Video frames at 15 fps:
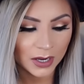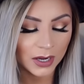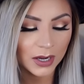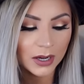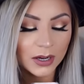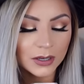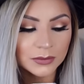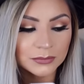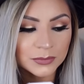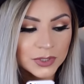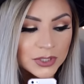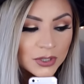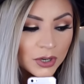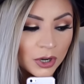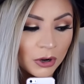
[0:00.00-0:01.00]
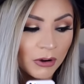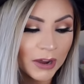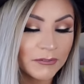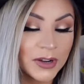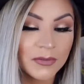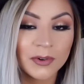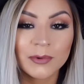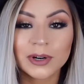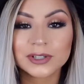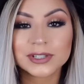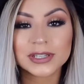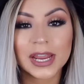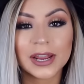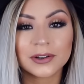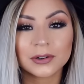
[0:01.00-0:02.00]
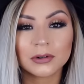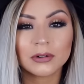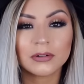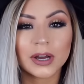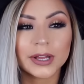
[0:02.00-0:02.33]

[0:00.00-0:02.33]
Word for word: Um, so I've never watched Scandal.